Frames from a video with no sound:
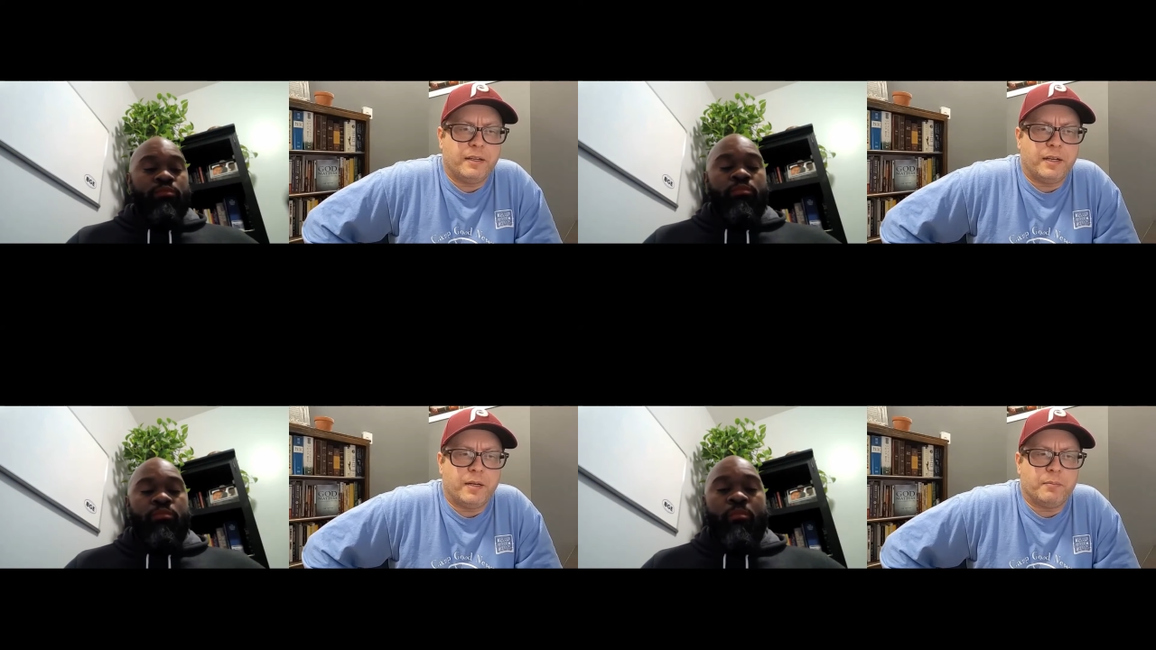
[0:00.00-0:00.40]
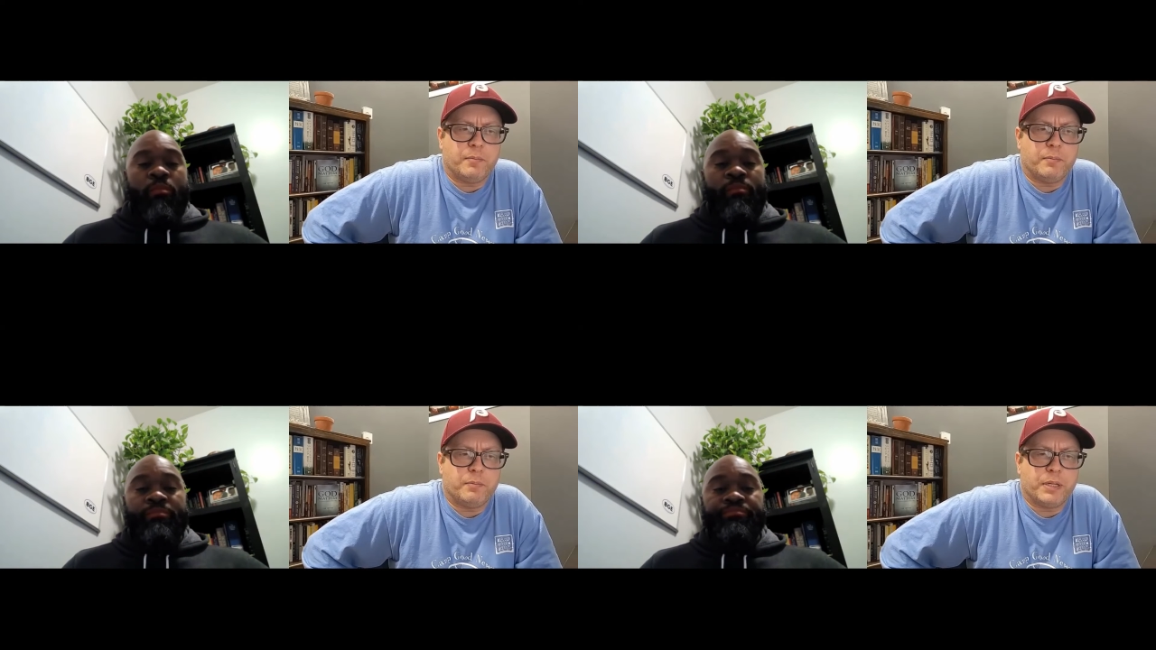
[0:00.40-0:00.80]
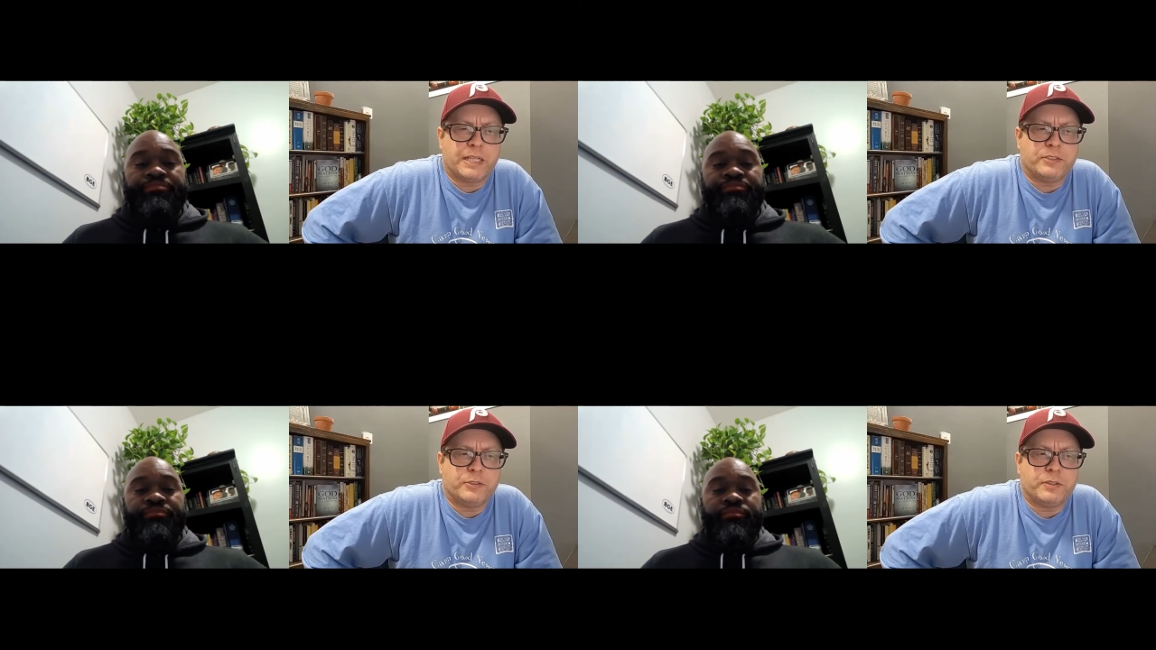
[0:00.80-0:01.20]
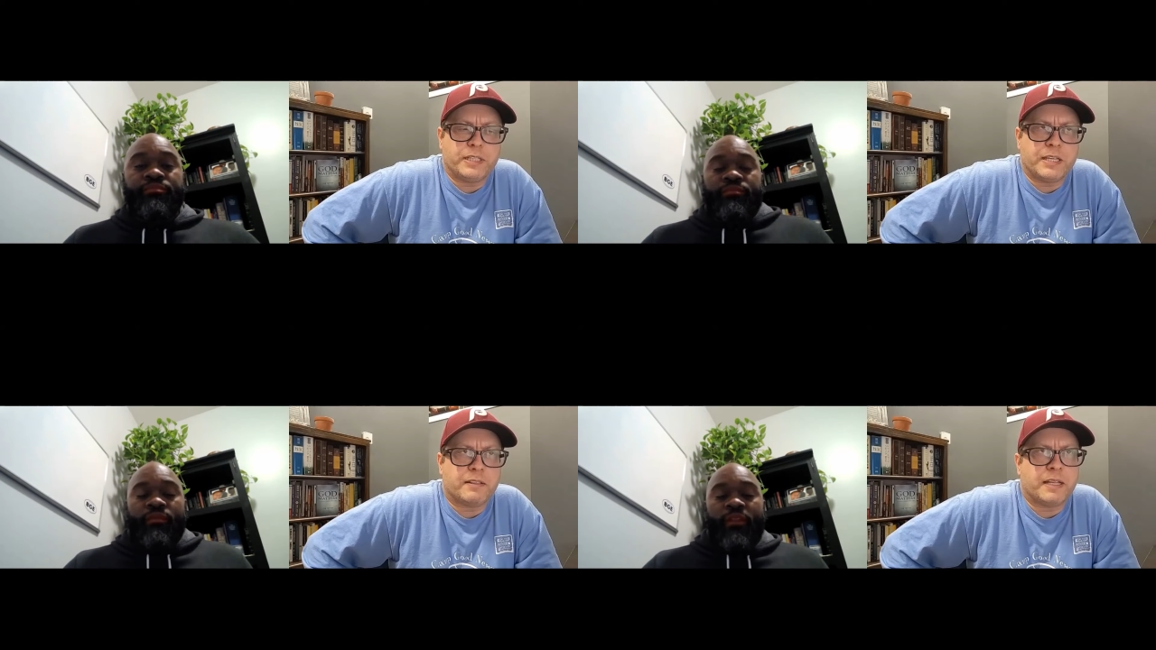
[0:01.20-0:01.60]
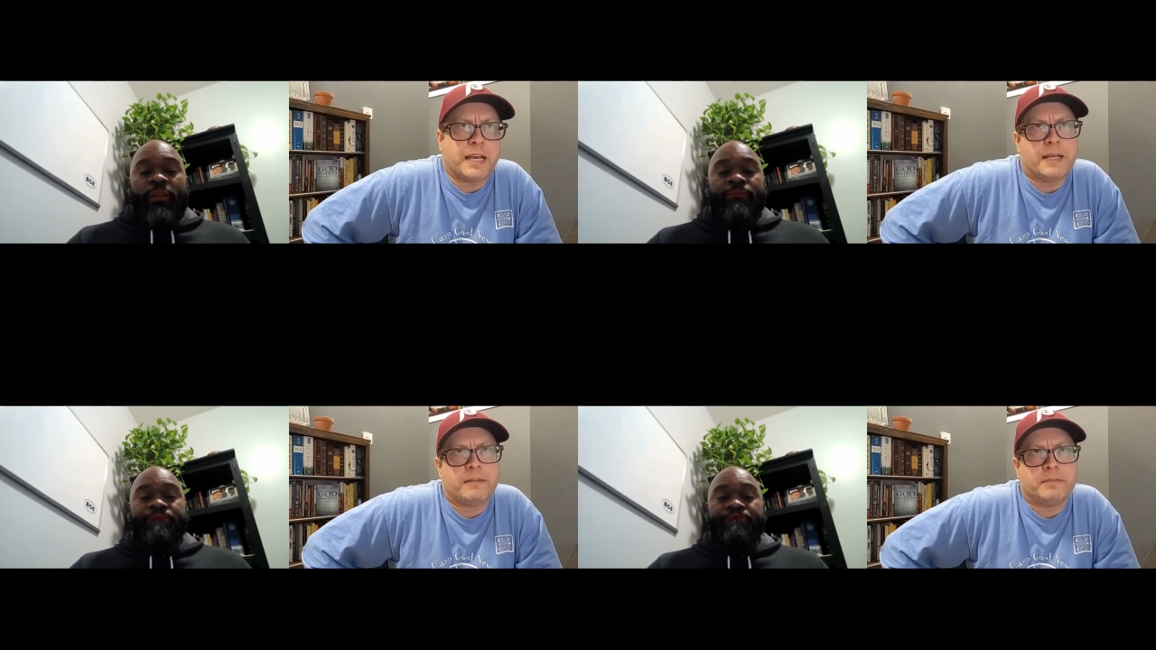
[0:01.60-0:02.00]
Speaker 1: But I do think
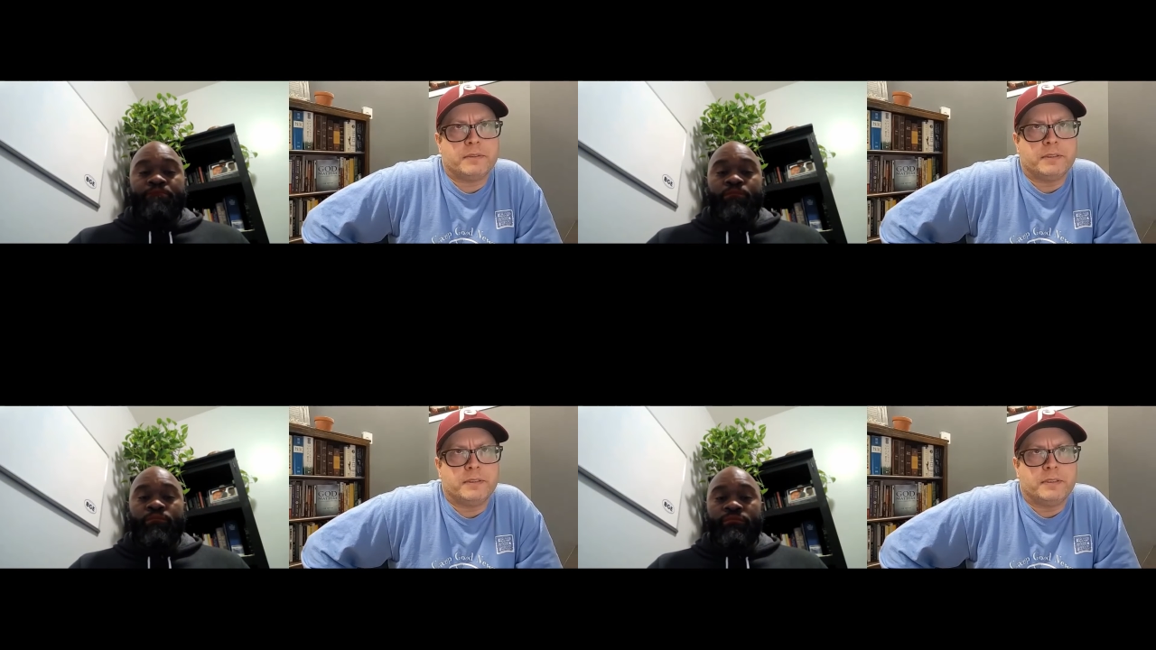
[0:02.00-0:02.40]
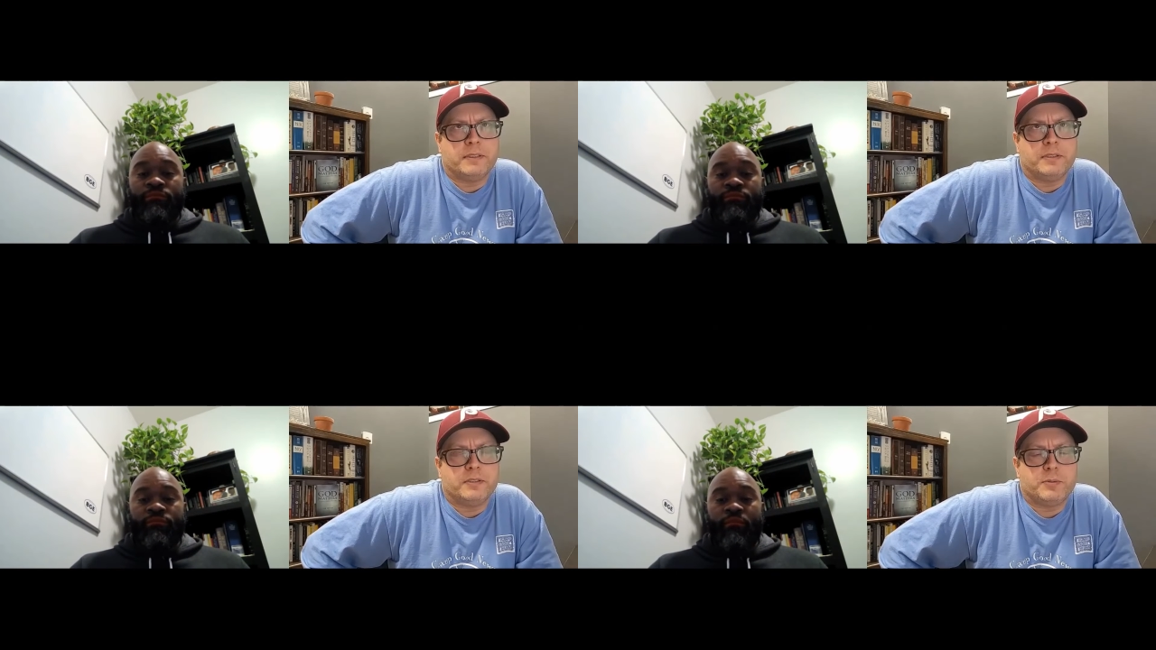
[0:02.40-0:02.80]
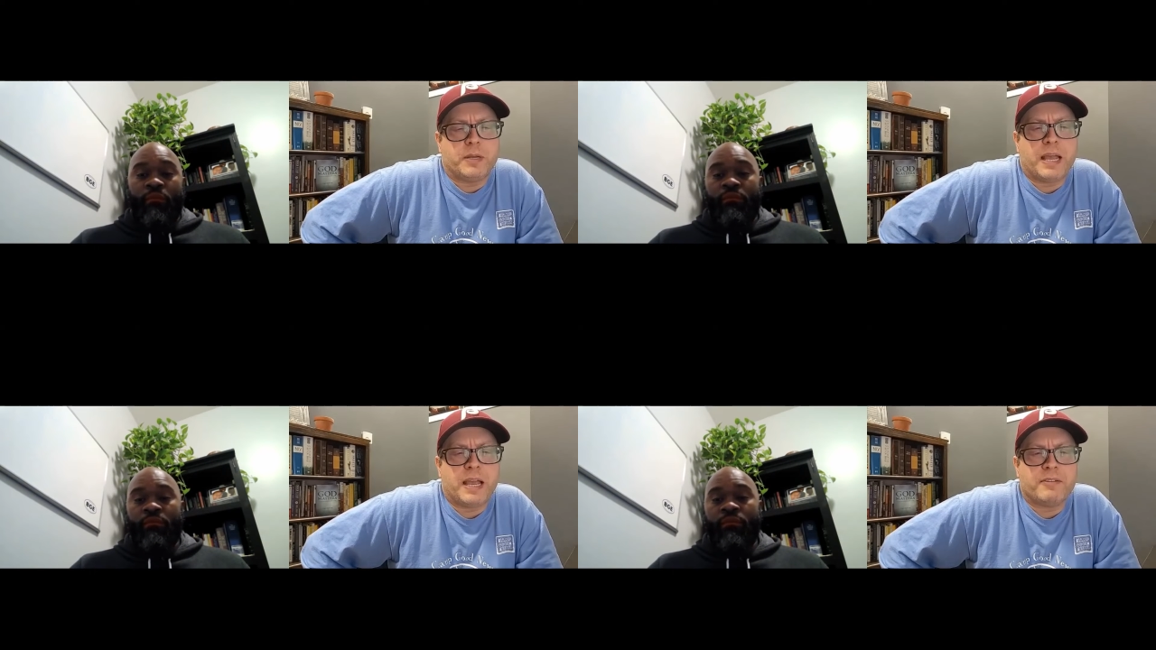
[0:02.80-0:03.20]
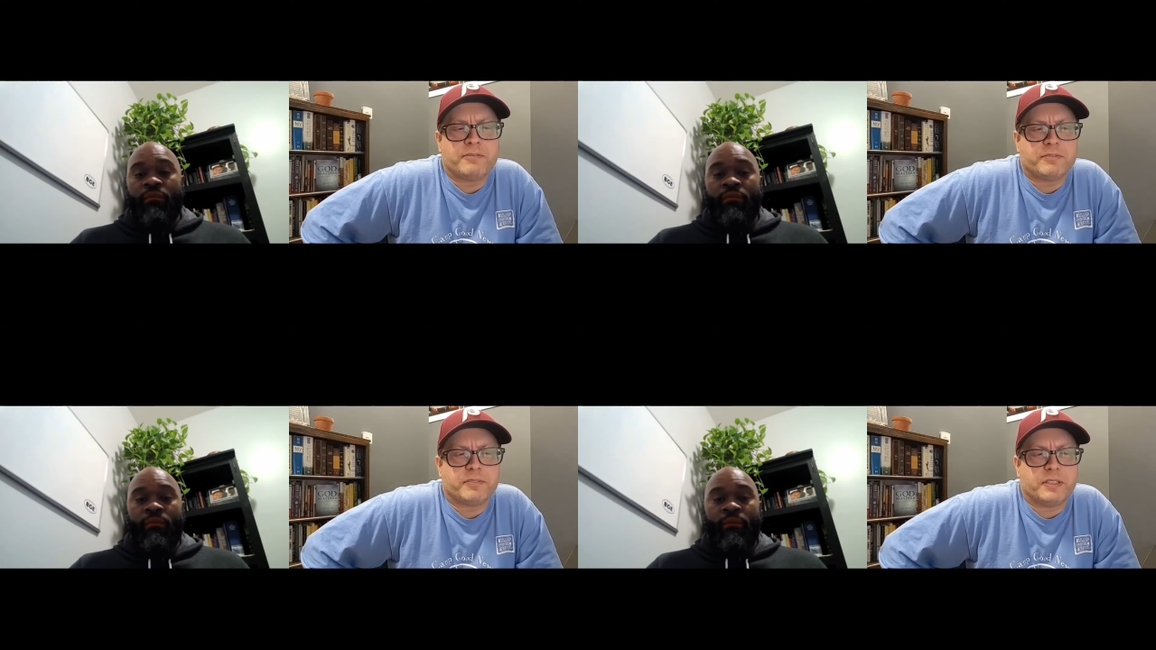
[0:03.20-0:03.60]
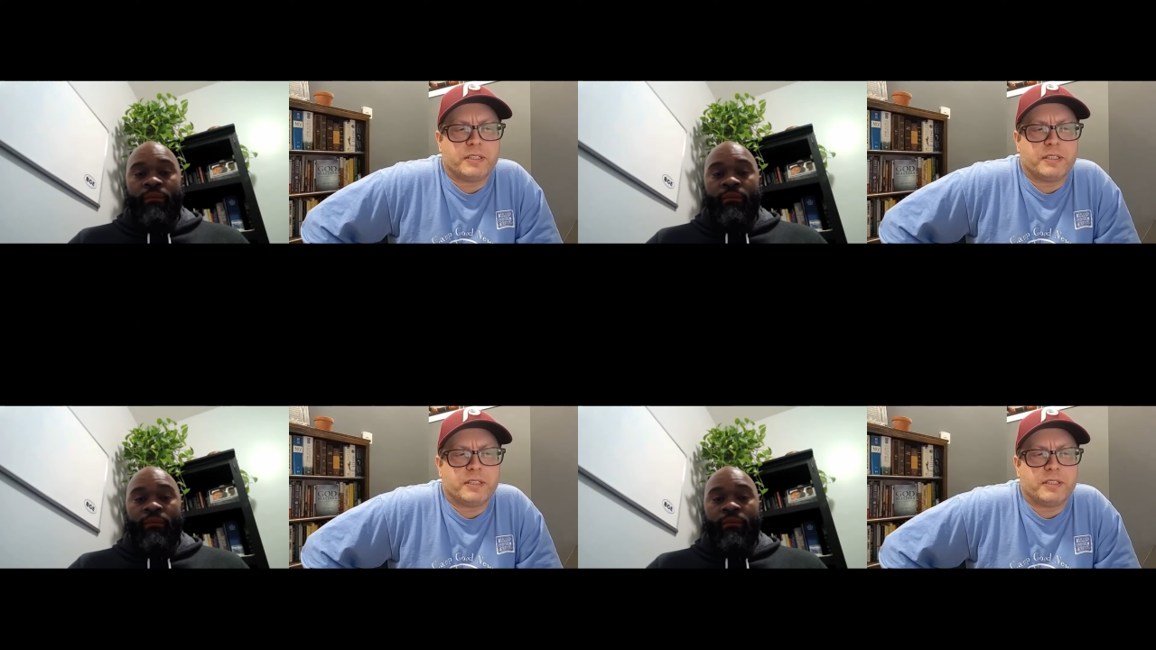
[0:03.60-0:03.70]
that to have